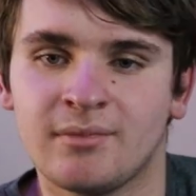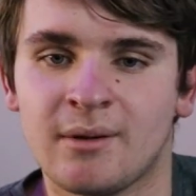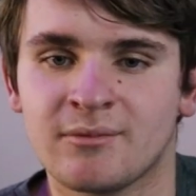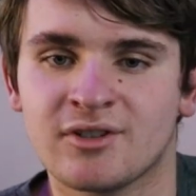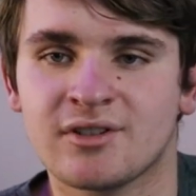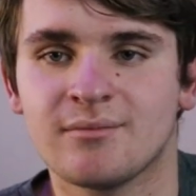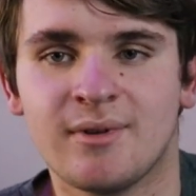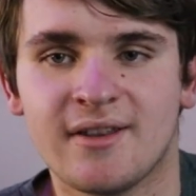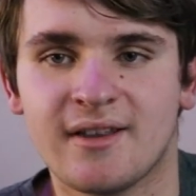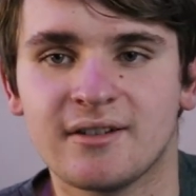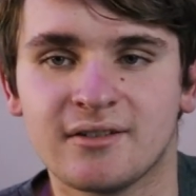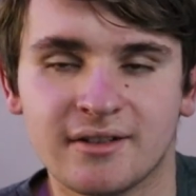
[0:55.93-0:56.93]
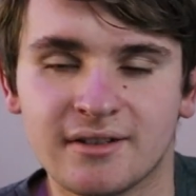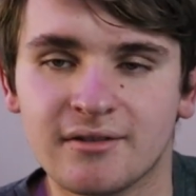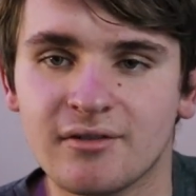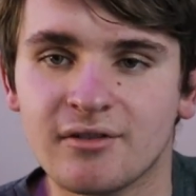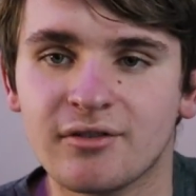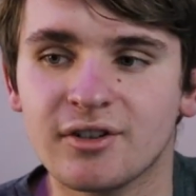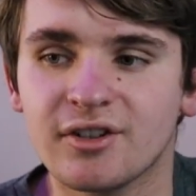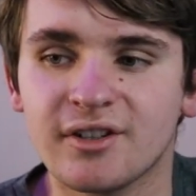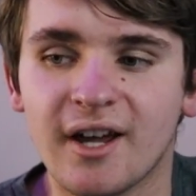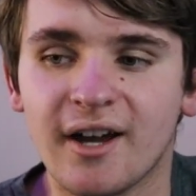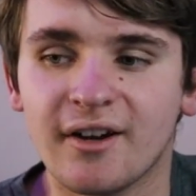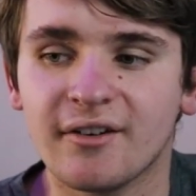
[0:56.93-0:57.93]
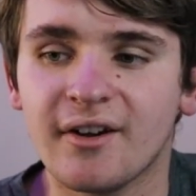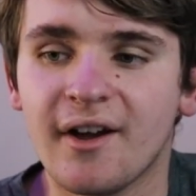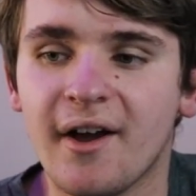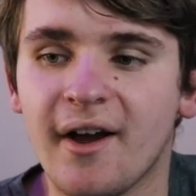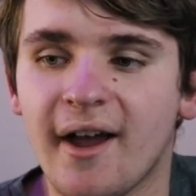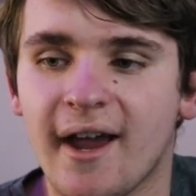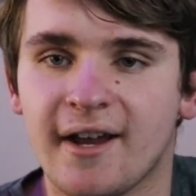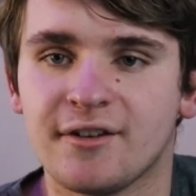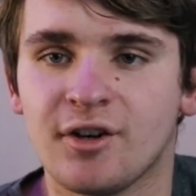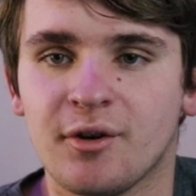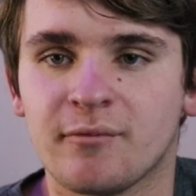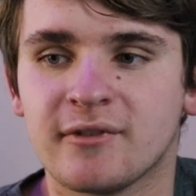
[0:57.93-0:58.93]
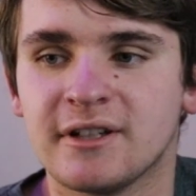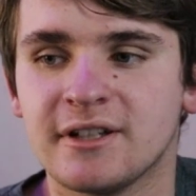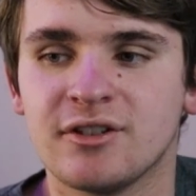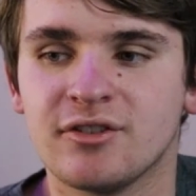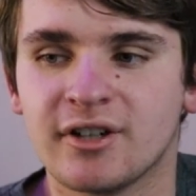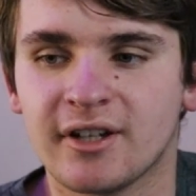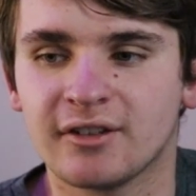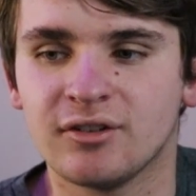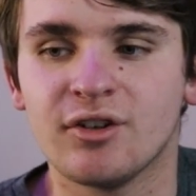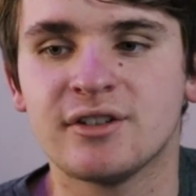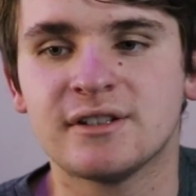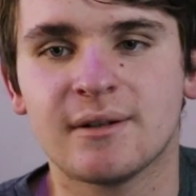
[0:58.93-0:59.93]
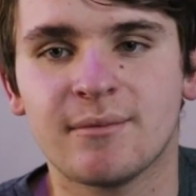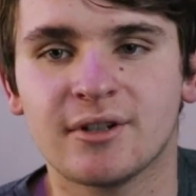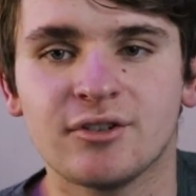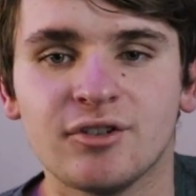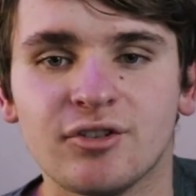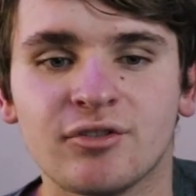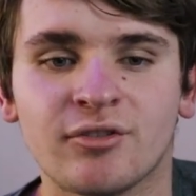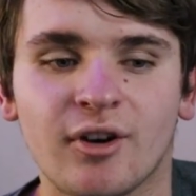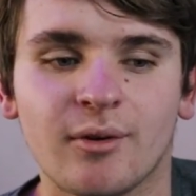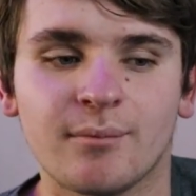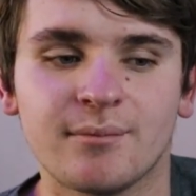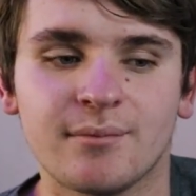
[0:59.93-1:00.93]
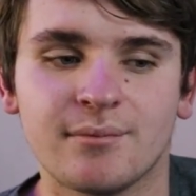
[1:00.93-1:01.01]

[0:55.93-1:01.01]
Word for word: I'm just going to play that little interview for you now, and hopefully you can learn something new from